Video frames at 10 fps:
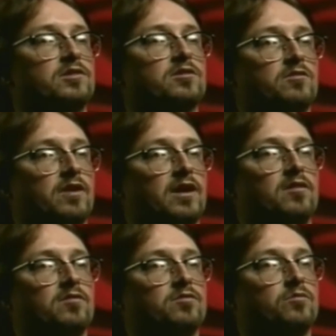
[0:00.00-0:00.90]
at
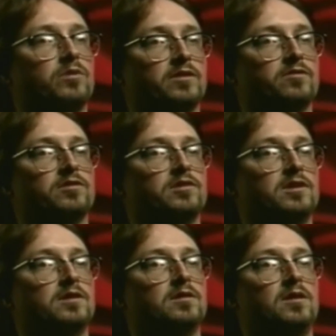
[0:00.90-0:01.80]
Valve will ever see,
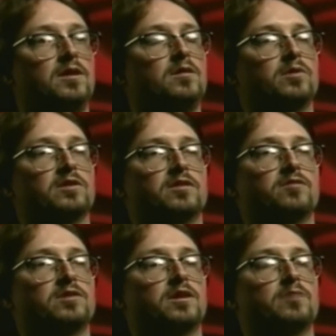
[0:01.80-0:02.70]
because every
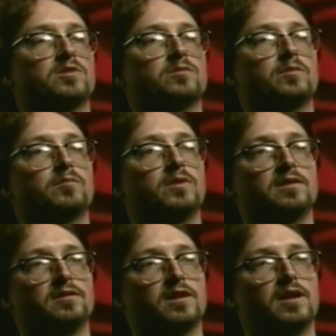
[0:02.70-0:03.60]
time someone plays the
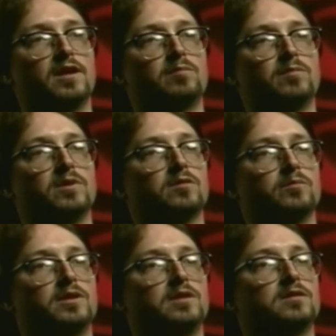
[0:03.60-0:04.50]
game, it'll
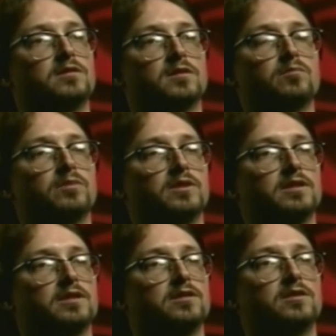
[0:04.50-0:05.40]
be a completely
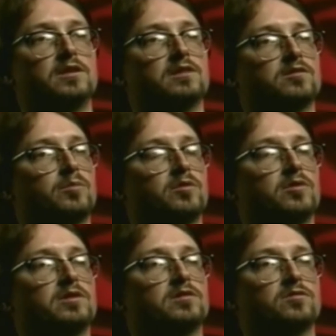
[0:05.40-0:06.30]
unique
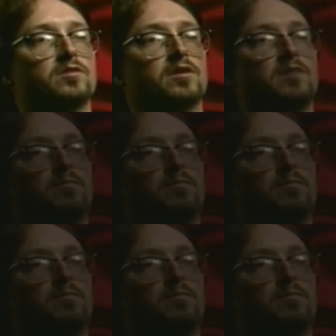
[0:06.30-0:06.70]
experience for them.